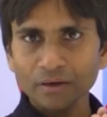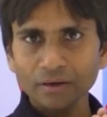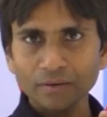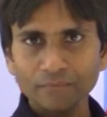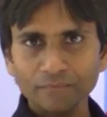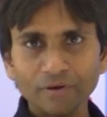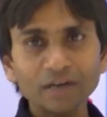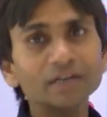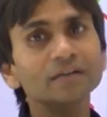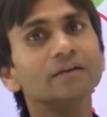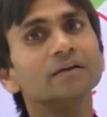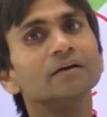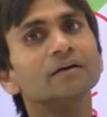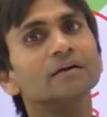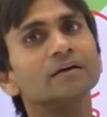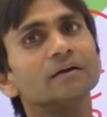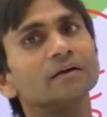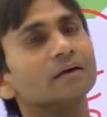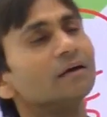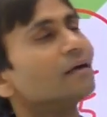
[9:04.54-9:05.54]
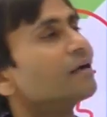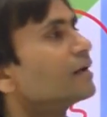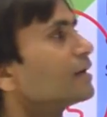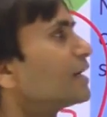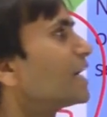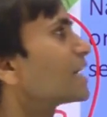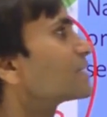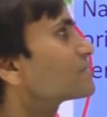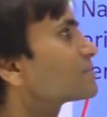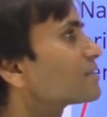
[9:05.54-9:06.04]
but
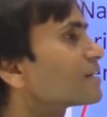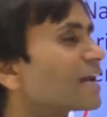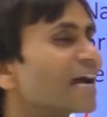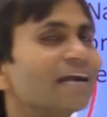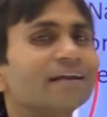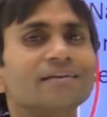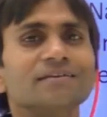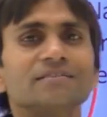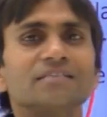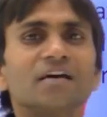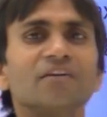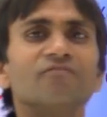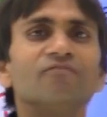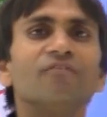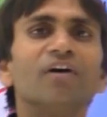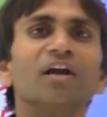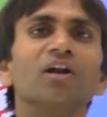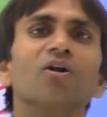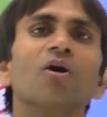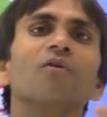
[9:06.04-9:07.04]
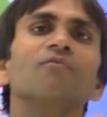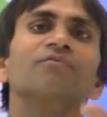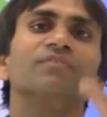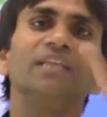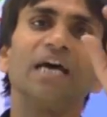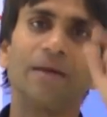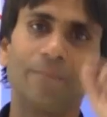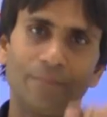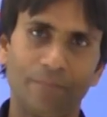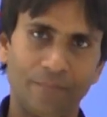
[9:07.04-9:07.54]
Naxalite is a one of
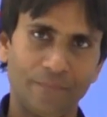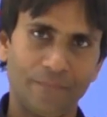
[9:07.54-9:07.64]
them